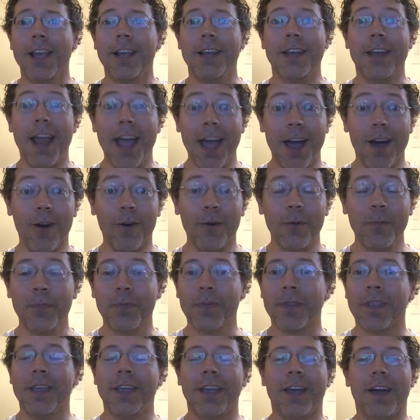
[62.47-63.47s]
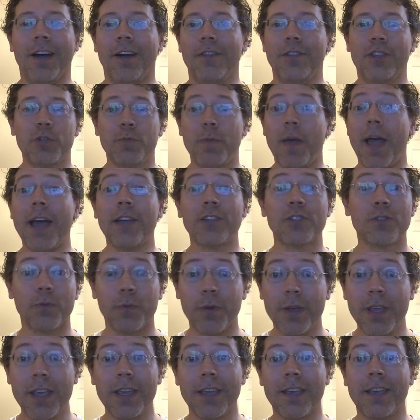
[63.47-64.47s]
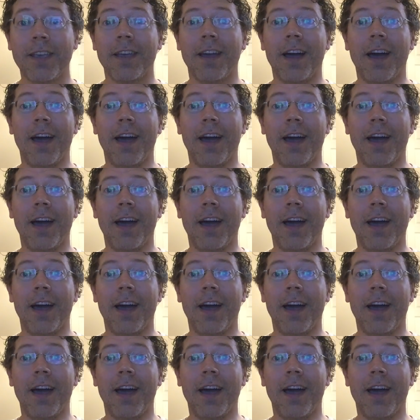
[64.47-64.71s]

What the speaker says: Now, this past week,